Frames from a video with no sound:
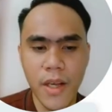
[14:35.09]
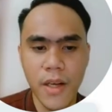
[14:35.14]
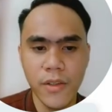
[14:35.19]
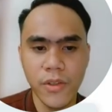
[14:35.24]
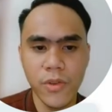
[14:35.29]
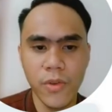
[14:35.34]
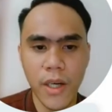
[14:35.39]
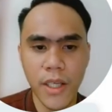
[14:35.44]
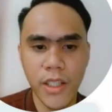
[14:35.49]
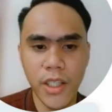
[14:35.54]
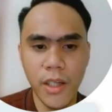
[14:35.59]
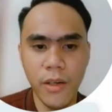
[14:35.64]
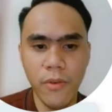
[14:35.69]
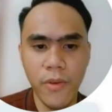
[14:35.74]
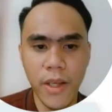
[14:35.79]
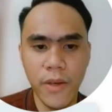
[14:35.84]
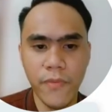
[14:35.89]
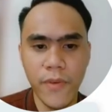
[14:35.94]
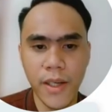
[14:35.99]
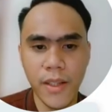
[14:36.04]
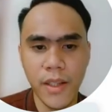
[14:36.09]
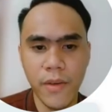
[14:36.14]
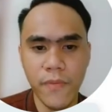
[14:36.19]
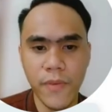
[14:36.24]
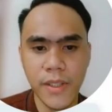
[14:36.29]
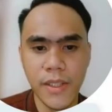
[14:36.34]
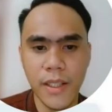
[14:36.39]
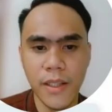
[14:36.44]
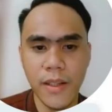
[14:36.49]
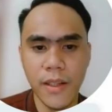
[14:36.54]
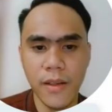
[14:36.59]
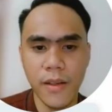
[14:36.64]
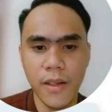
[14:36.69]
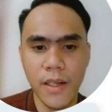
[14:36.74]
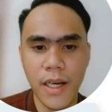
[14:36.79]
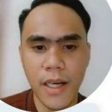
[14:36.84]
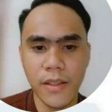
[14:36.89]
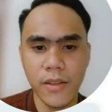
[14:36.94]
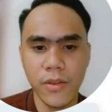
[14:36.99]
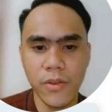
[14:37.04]
So a genuinely effective
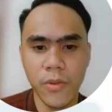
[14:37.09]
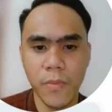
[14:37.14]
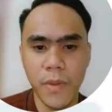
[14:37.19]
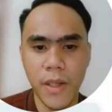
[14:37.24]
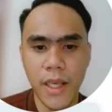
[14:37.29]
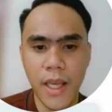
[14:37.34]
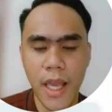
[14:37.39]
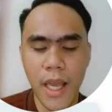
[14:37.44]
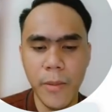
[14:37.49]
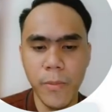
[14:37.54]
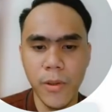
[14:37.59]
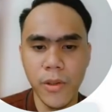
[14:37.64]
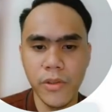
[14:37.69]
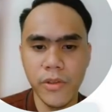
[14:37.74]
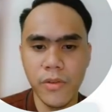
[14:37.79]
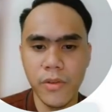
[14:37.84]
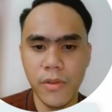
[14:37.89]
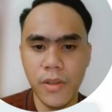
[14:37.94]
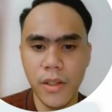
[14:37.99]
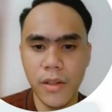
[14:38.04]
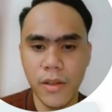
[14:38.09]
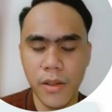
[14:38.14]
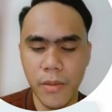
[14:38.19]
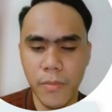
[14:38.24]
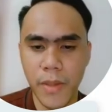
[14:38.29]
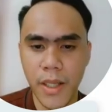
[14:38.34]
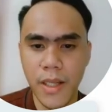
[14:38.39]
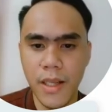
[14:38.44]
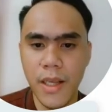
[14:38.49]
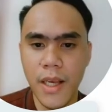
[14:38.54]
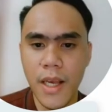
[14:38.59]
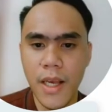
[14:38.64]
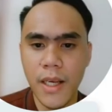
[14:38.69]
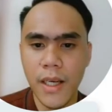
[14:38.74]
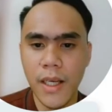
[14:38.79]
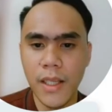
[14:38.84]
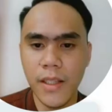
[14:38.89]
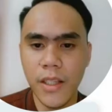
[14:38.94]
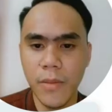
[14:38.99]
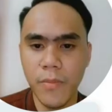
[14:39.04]
facilitator has to be able to determine
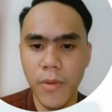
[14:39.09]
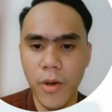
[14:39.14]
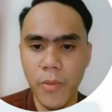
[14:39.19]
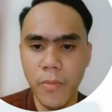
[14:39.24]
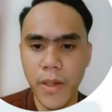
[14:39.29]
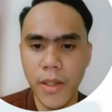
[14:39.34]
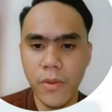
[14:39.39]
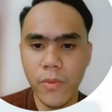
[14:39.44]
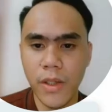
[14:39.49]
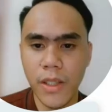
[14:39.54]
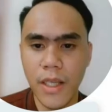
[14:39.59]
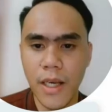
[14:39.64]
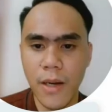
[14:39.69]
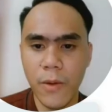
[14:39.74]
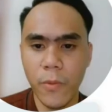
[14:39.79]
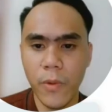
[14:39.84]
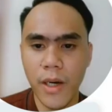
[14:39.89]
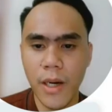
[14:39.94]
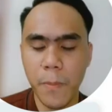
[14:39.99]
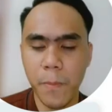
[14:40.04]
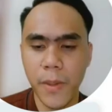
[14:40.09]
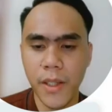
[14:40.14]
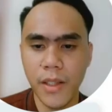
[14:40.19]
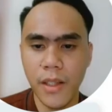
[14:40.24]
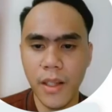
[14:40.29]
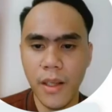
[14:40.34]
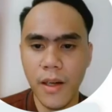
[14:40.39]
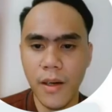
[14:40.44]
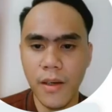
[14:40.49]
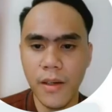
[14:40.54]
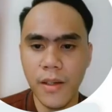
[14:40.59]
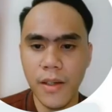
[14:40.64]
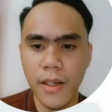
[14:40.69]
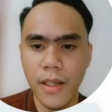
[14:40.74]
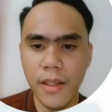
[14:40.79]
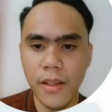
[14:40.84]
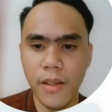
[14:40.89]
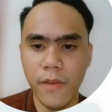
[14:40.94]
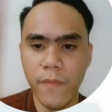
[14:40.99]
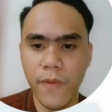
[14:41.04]
in the moment where a particular
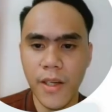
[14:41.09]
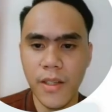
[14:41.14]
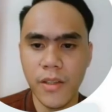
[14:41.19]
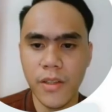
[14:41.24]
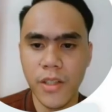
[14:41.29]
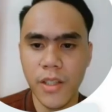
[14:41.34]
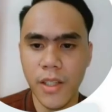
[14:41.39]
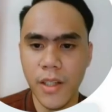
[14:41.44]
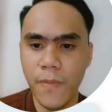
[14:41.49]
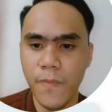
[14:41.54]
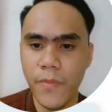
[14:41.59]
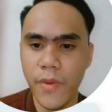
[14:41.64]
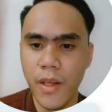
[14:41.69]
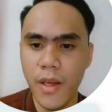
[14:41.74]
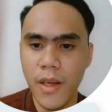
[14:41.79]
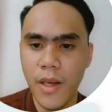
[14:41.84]
intervention